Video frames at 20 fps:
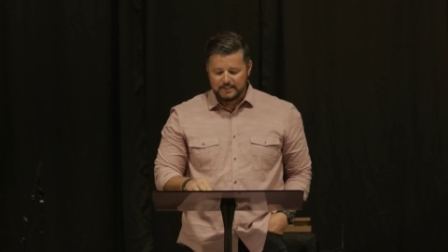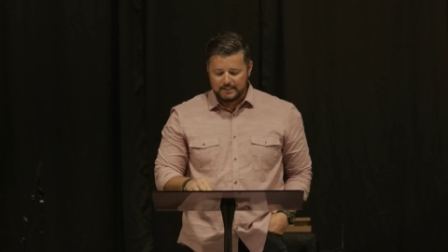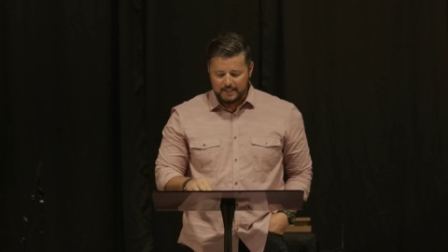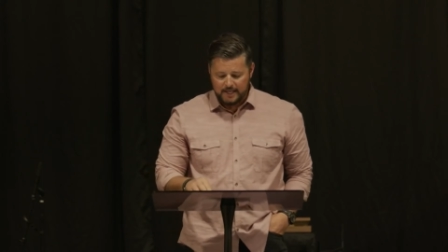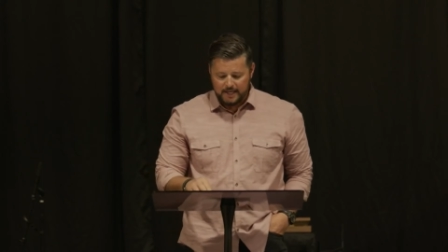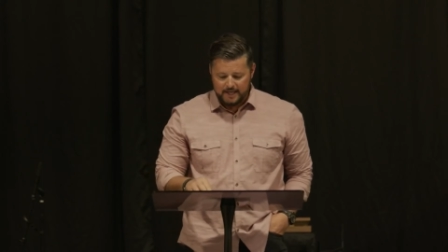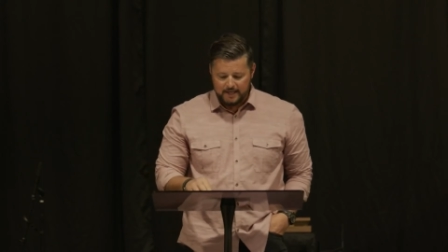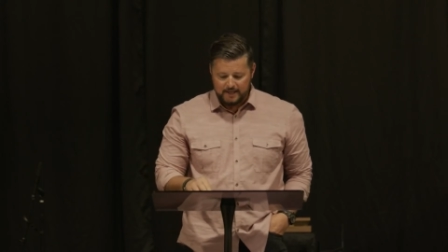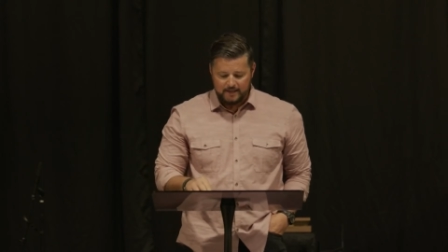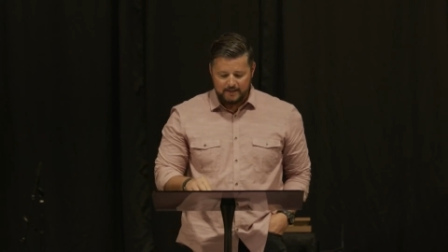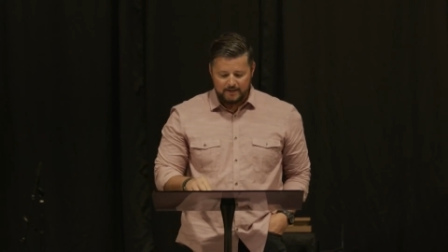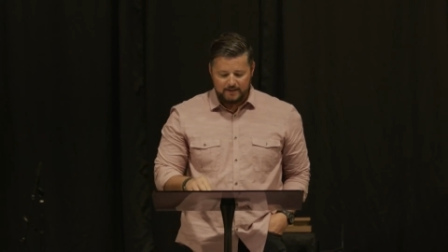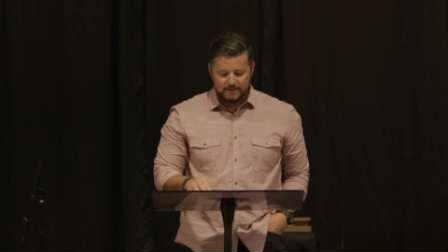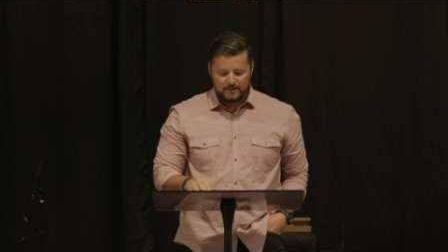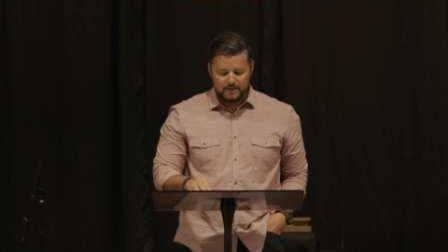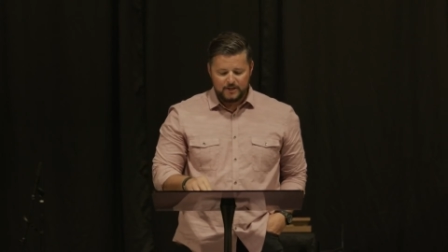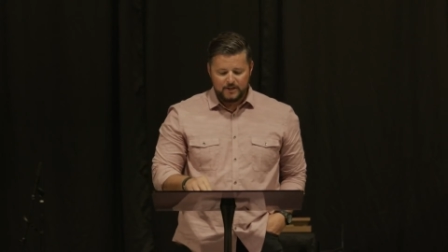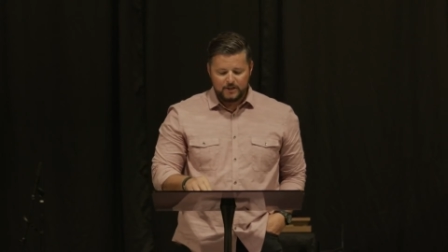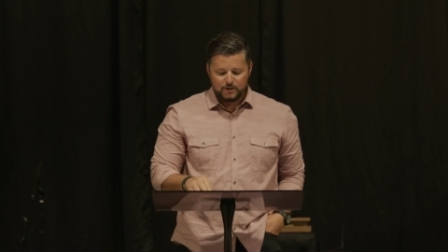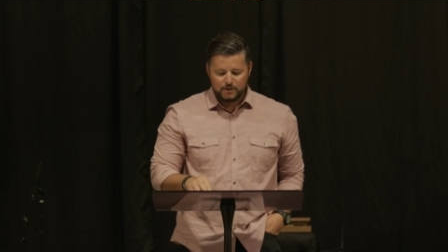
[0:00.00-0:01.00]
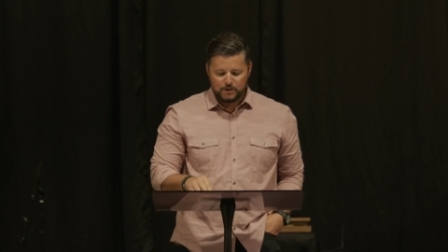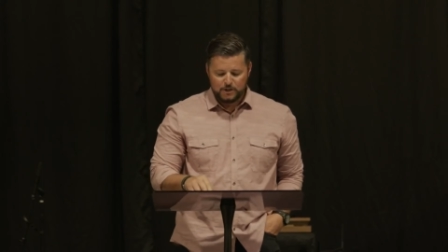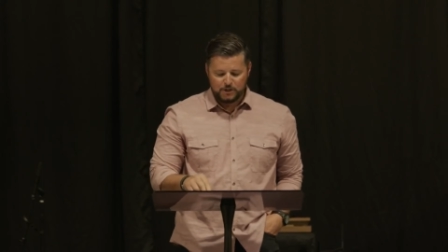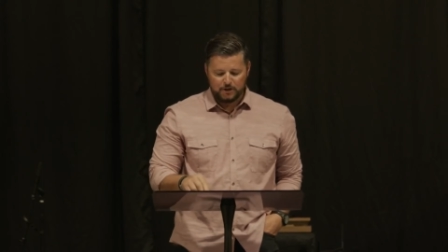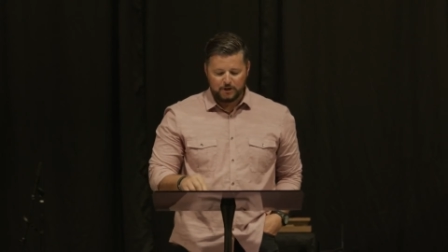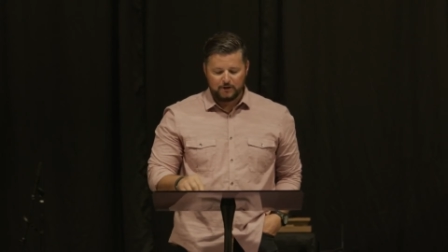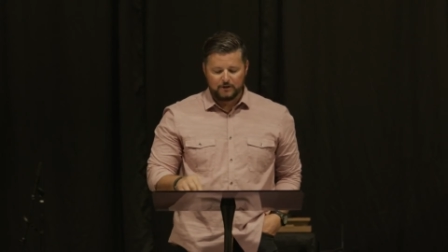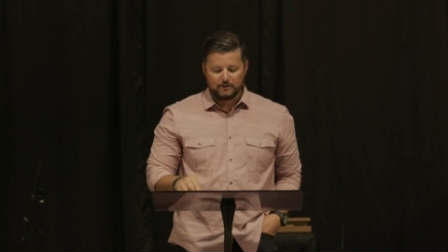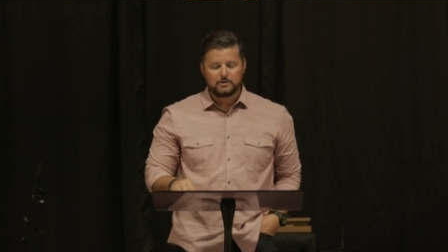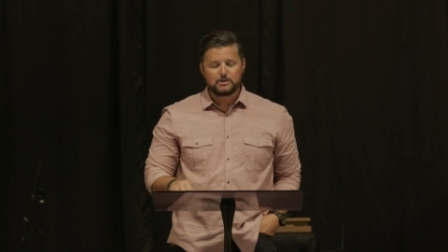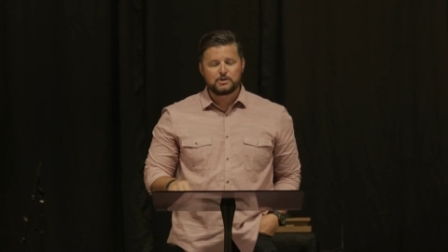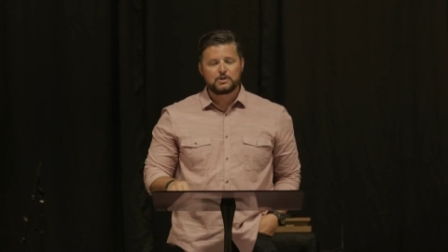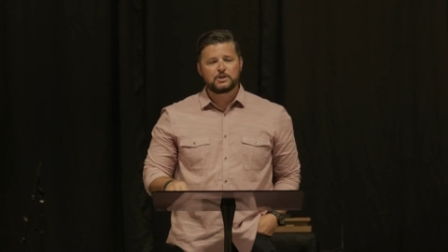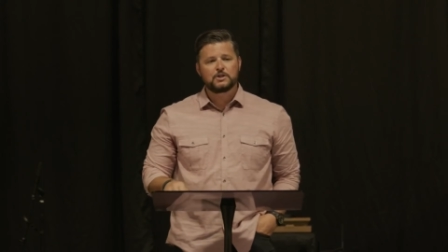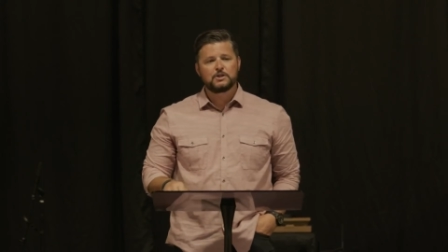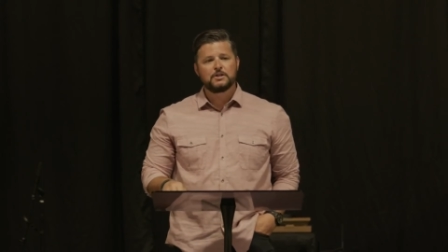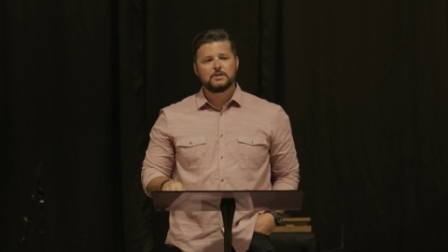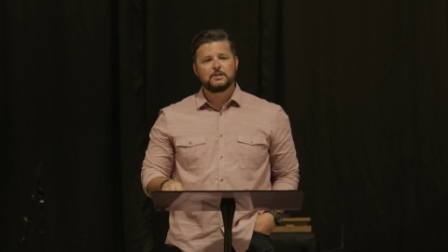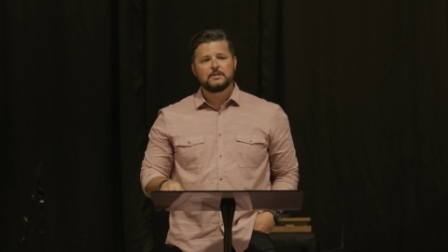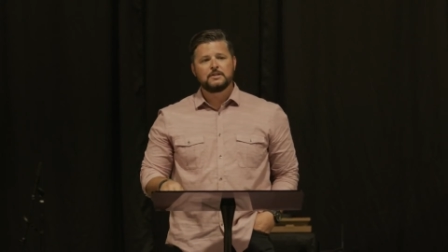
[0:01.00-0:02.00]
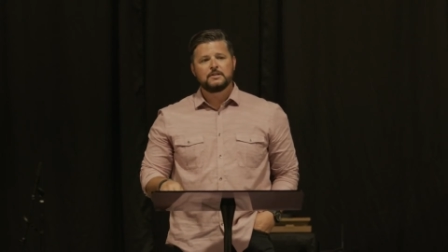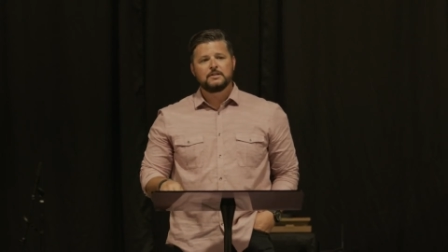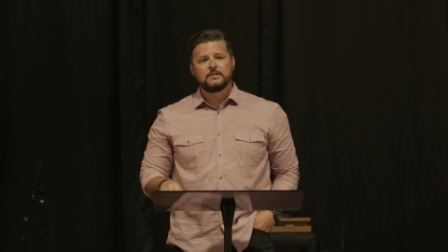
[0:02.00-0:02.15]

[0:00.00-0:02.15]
led church.